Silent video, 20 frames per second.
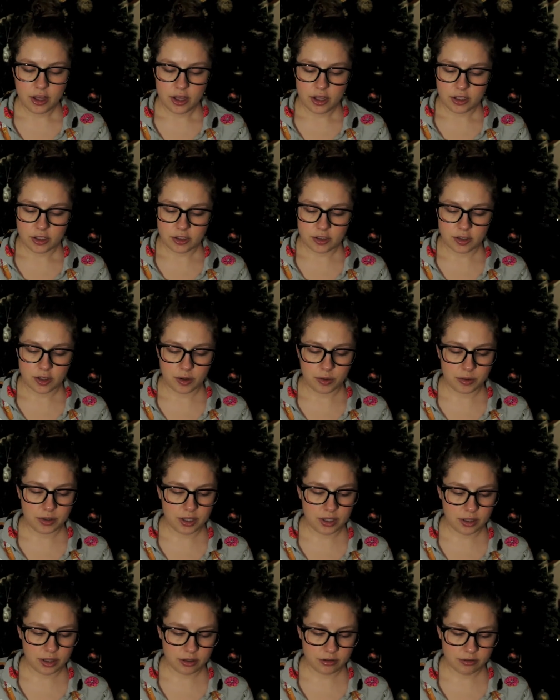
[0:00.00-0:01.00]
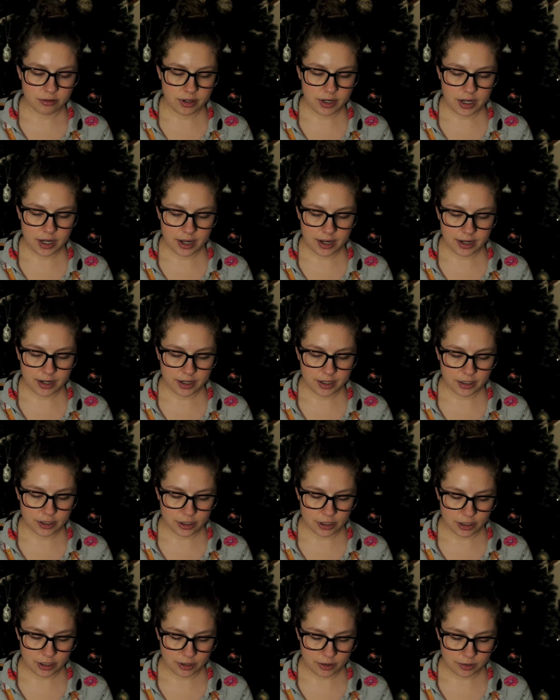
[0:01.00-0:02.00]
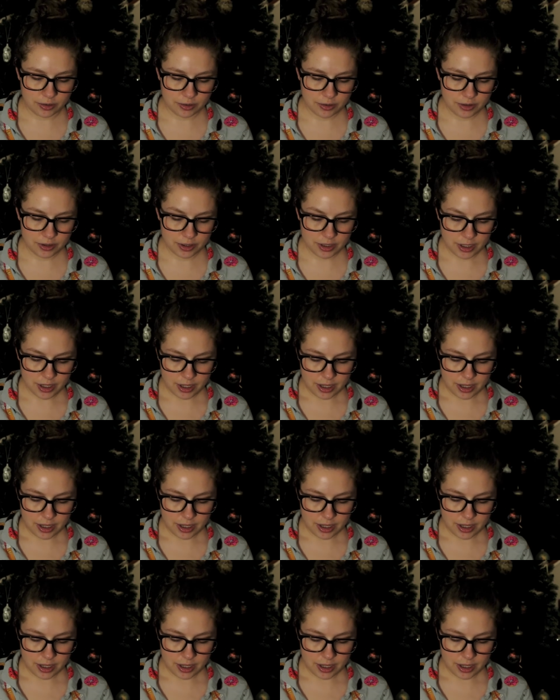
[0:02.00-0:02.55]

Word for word: So the three I chose,